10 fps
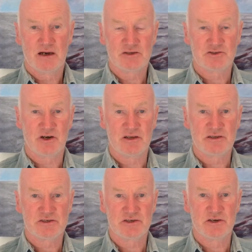and try and
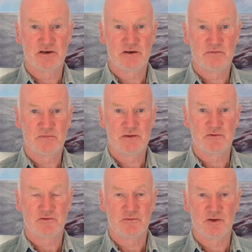deter
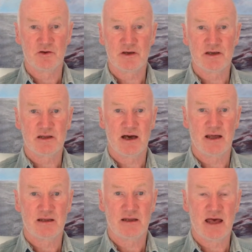people from doing it
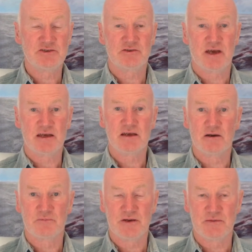and educate
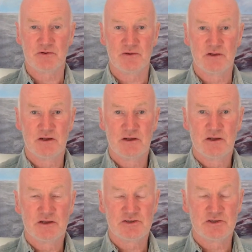young people
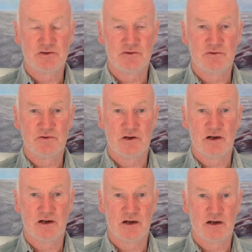to
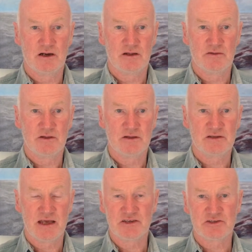uh, the
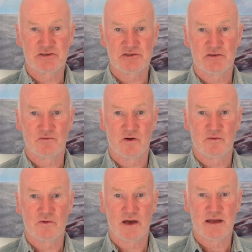dangers of
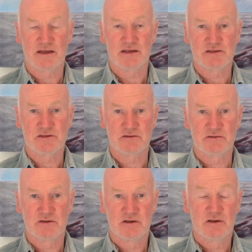what we're heading into.
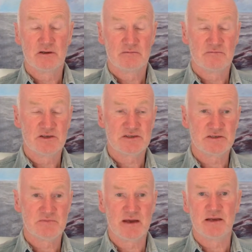This
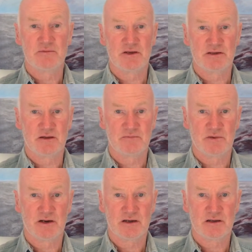is mainly being done
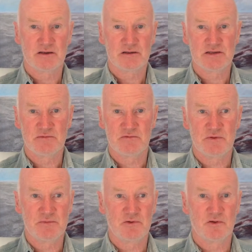by a team of
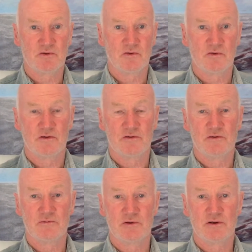people, all of
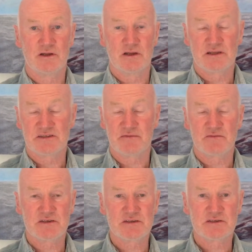whom are in their
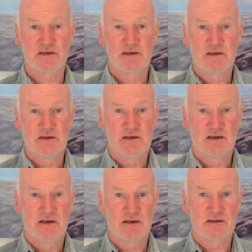70s,
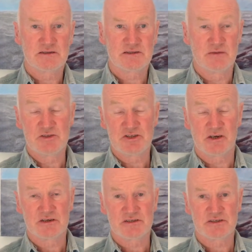uh, some as
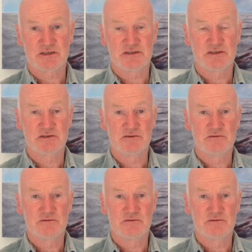young as 62.